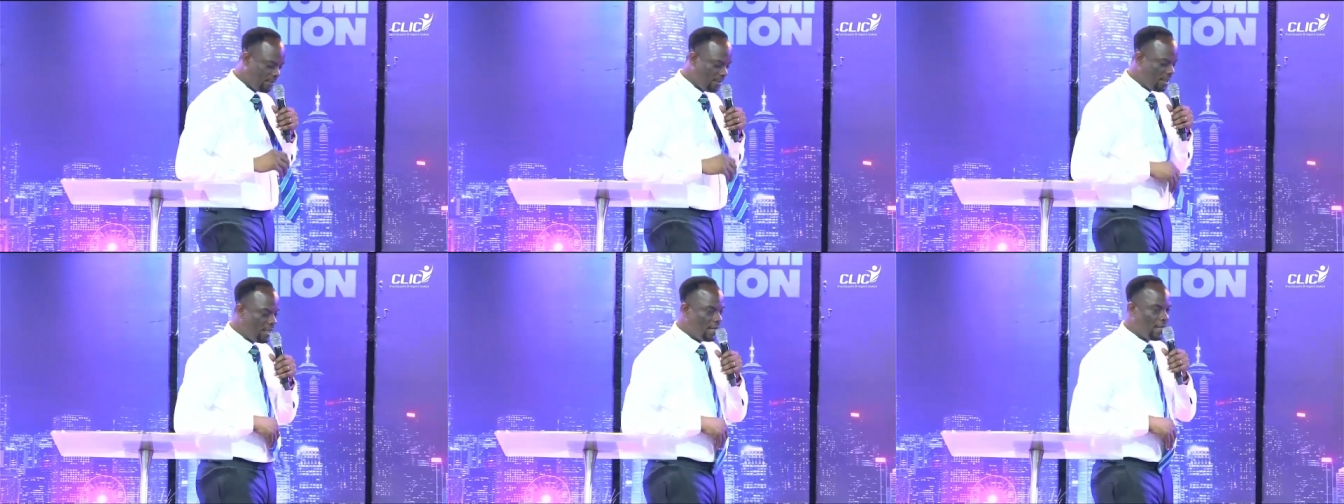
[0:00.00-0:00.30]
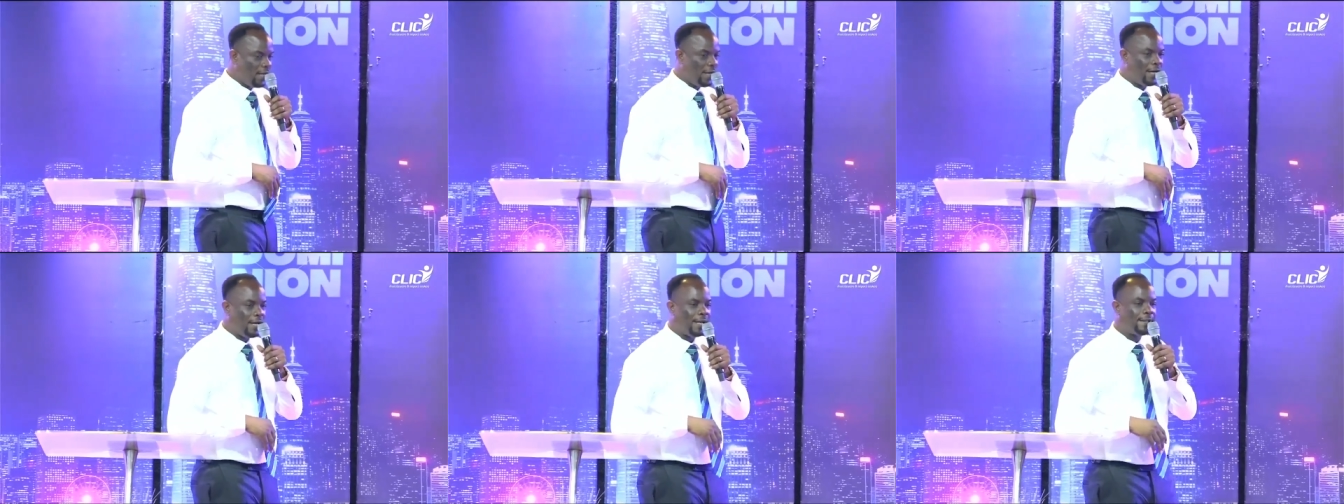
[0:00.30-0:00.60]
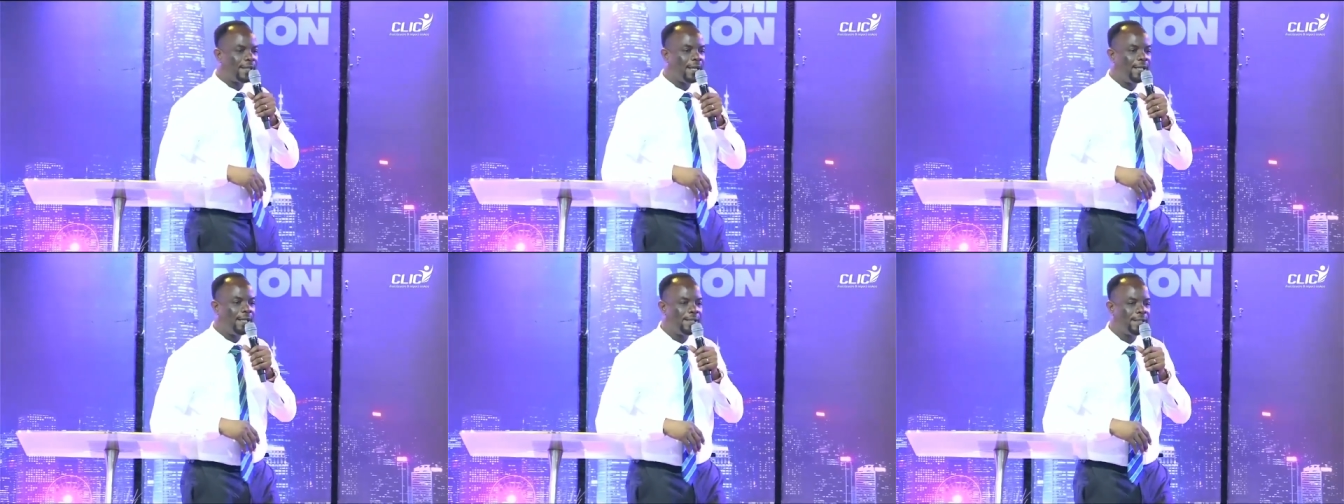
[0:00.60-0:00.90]
and I
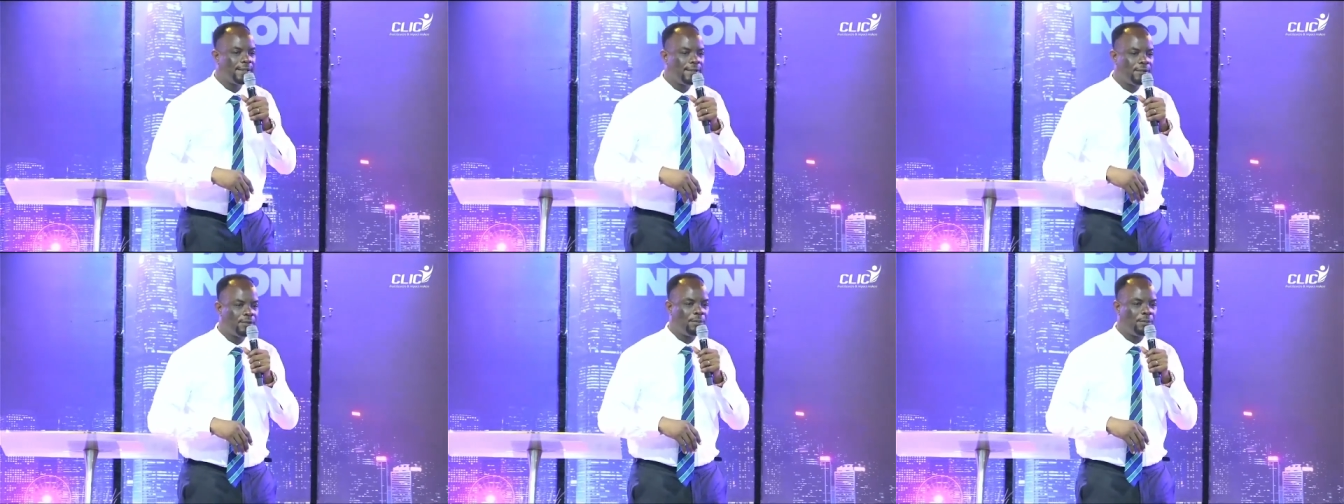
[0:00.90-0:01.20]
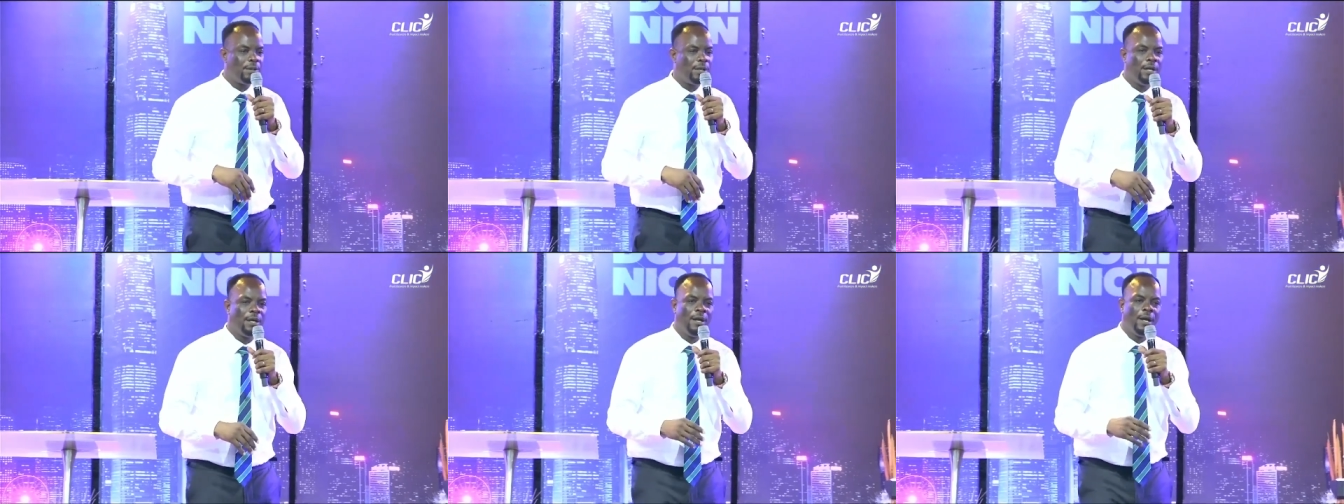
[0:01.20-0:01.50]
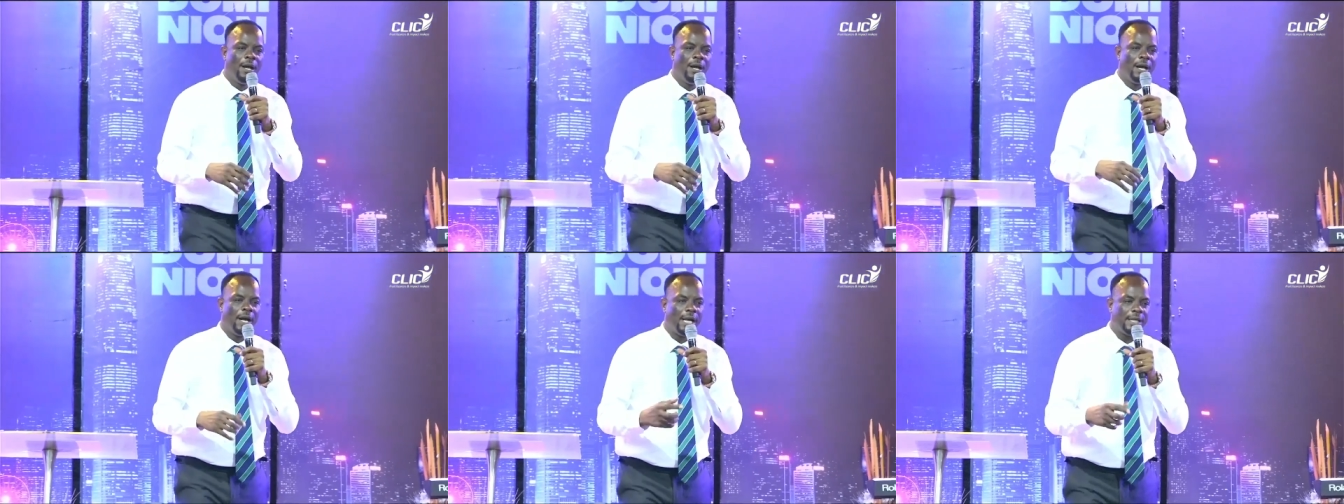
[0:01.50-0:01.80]
said, Listen to me.
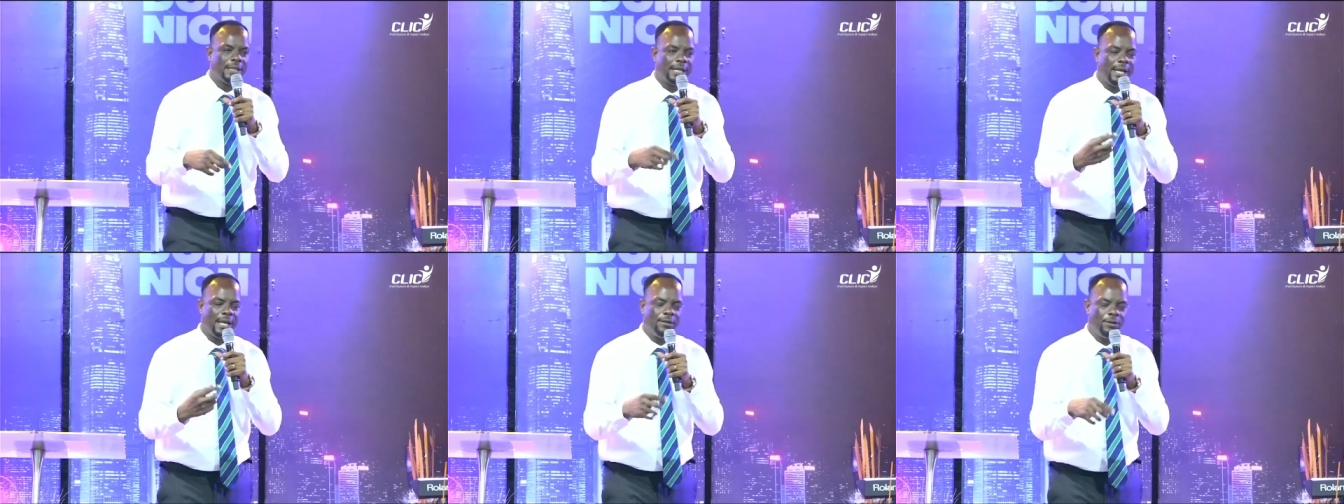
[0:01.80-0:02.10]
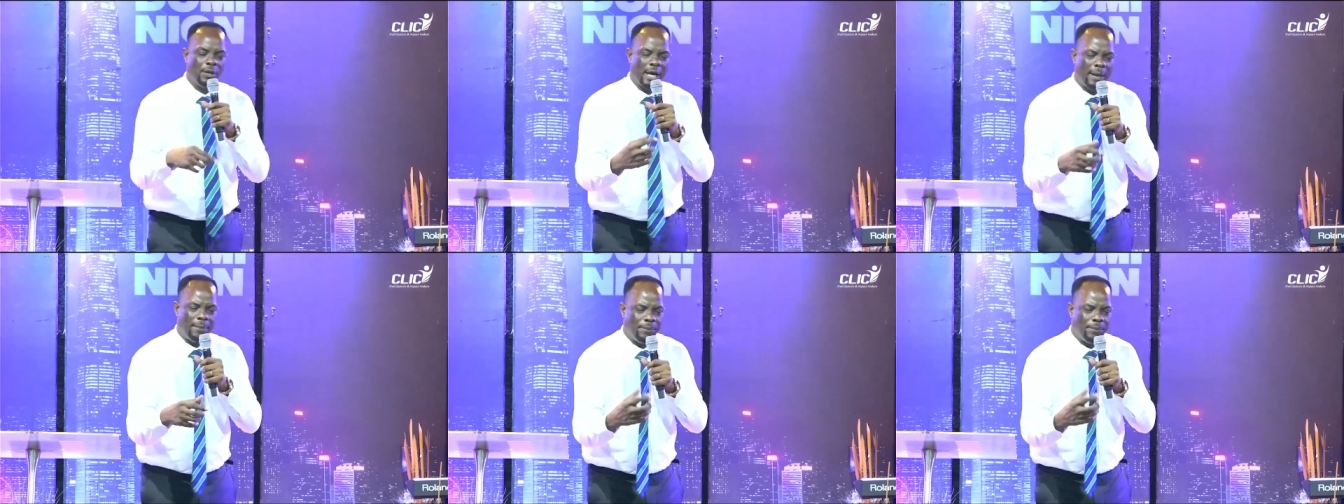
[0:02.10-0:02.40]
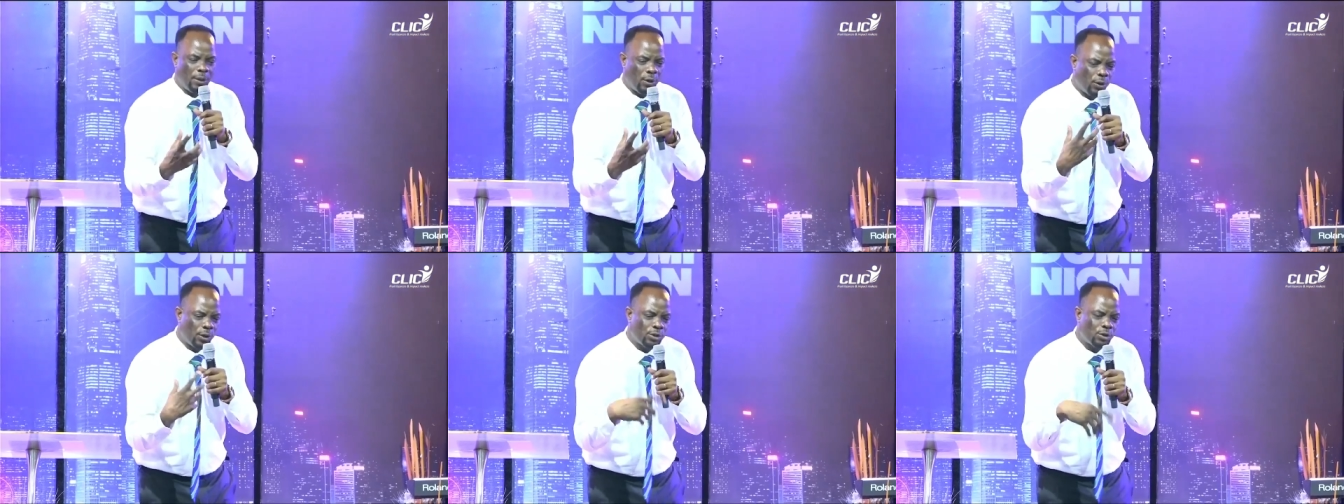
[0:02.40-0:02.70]
I said, The
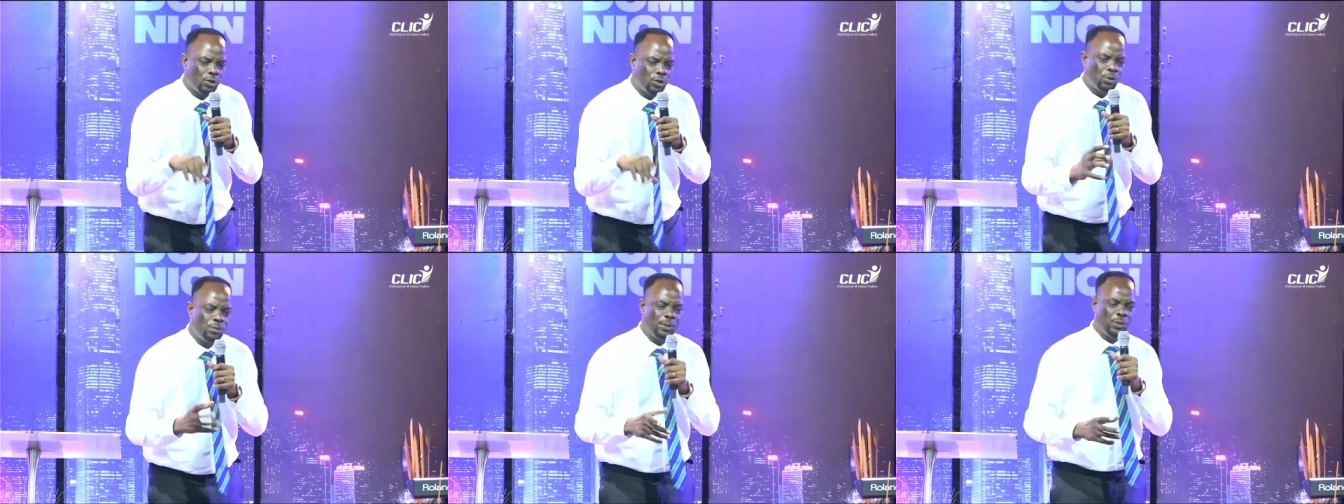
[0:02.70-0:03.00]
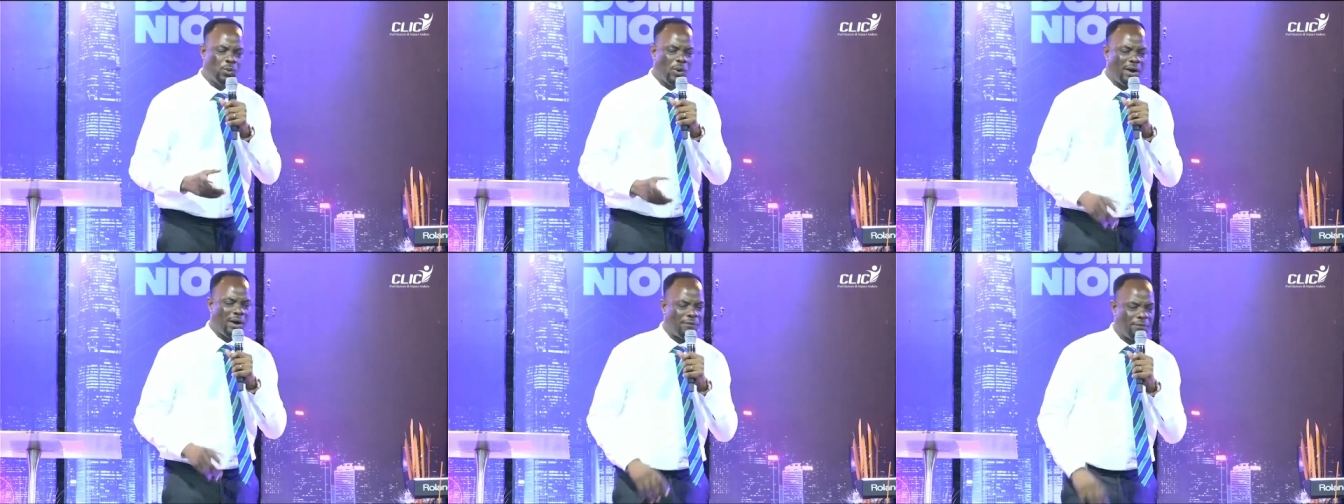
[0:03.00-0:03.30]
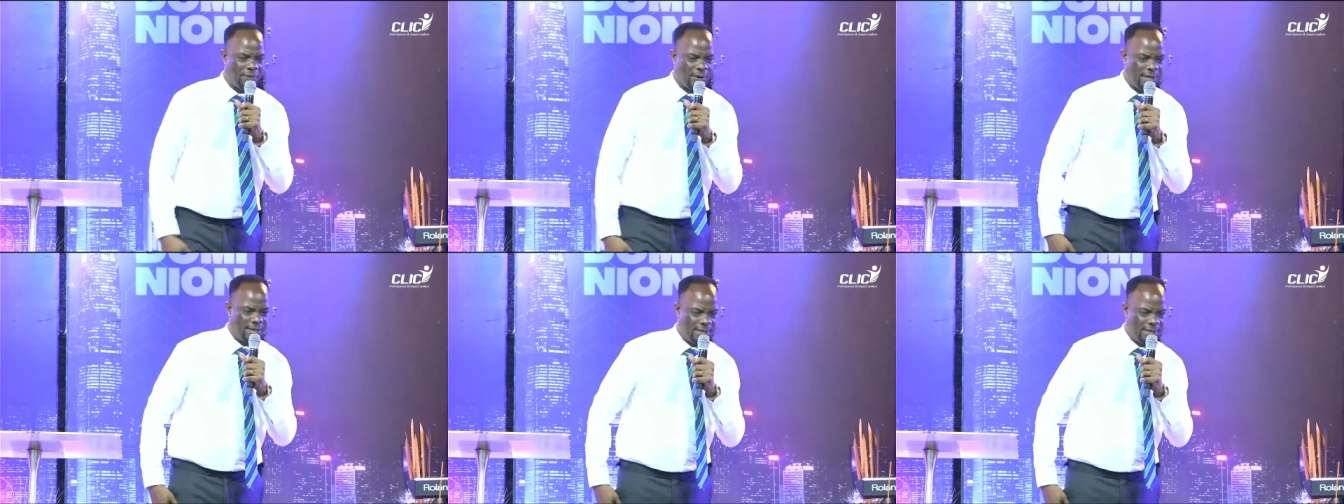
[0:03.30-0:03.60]
Lord told me you are afraid.